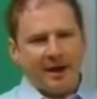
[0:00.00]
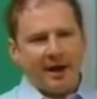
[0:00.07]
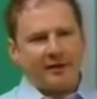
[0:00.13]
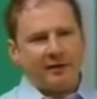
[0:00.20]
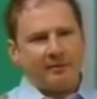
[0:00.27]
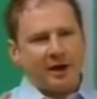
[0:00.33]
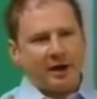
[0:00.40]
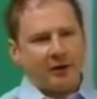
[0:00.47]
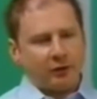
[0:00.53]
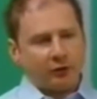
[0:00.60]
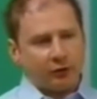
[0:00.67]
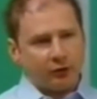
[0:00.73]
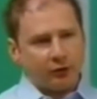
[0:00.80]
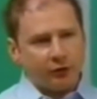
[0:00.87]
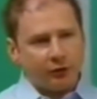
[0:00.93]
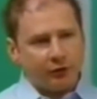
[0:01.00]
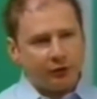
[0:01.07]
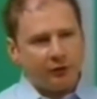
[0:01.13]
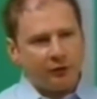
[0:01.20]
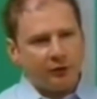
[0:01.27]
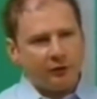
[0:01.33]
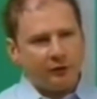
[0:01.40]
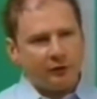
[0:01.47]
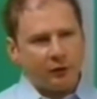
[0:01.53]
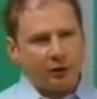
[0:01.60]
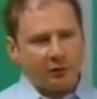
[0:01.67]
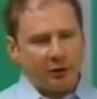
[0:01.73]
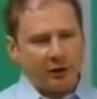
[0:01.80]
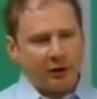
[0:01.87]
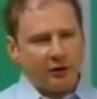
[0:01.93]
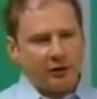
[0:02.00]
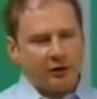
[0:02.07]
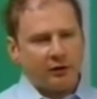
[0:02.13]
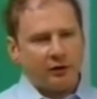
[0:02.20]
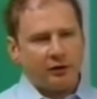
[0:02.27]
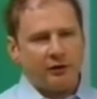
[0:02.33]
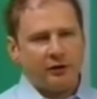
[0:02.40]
mathematical truths formally